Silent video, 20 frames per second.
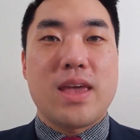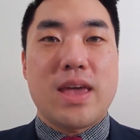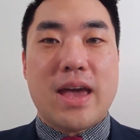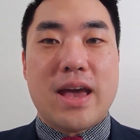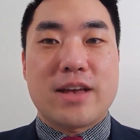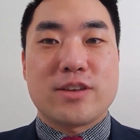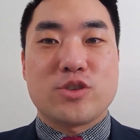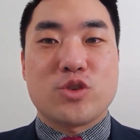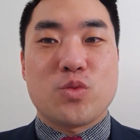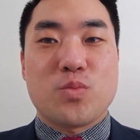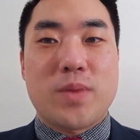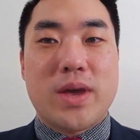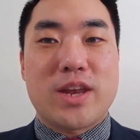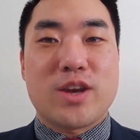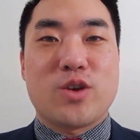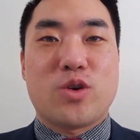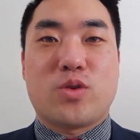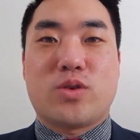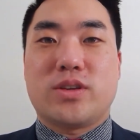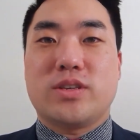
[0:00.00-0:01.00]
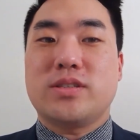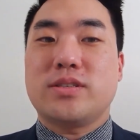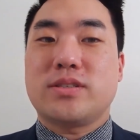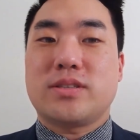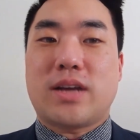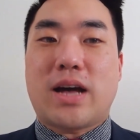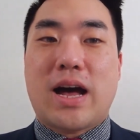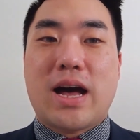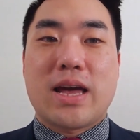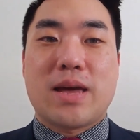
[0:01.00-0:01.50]
As you may
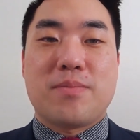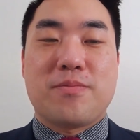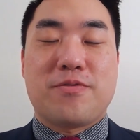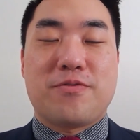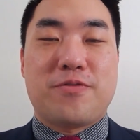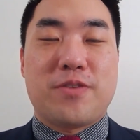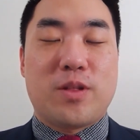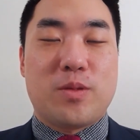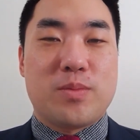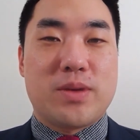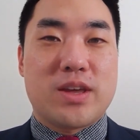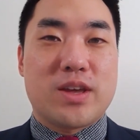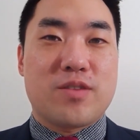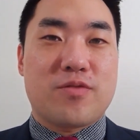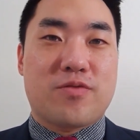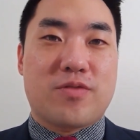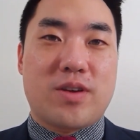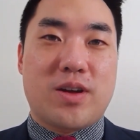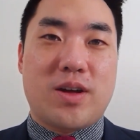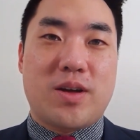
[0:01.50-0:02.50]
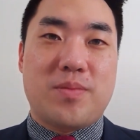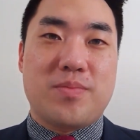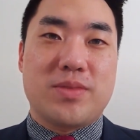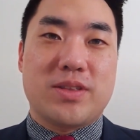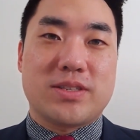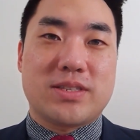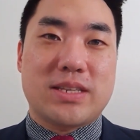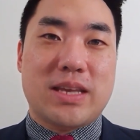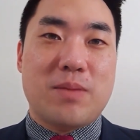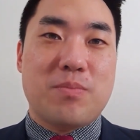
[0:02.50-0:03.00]
notice, I am filming from the
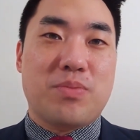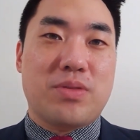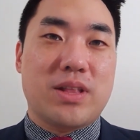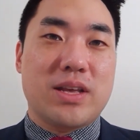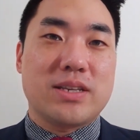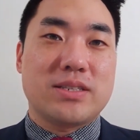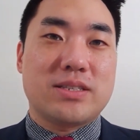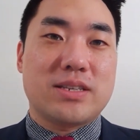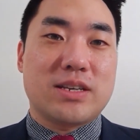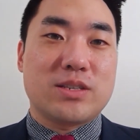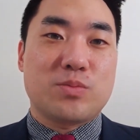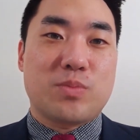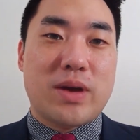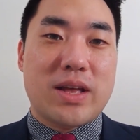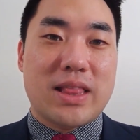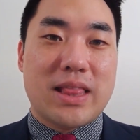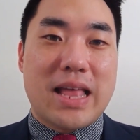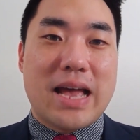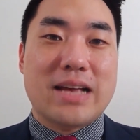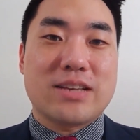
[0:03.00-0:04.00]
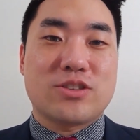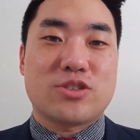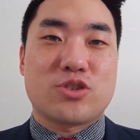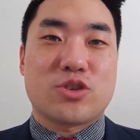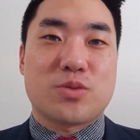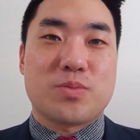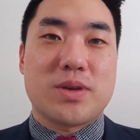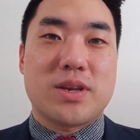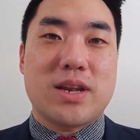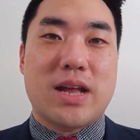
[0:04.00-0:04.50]
same place as my last
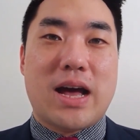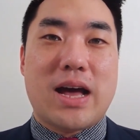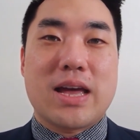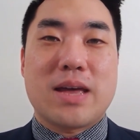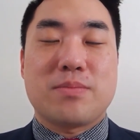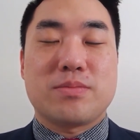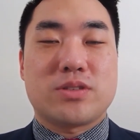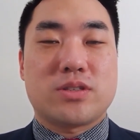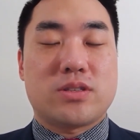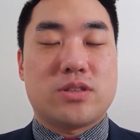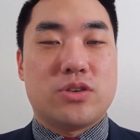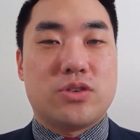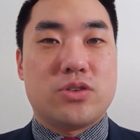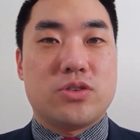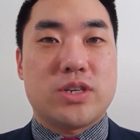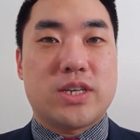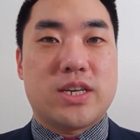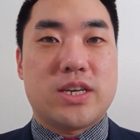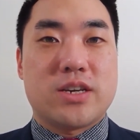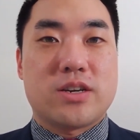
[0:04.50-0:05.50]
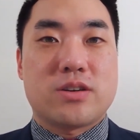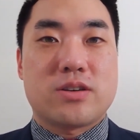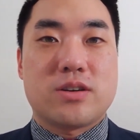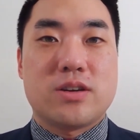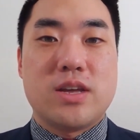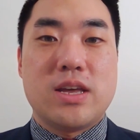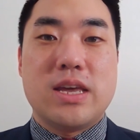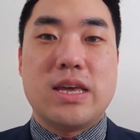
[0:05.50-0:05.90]
sermon. I am still here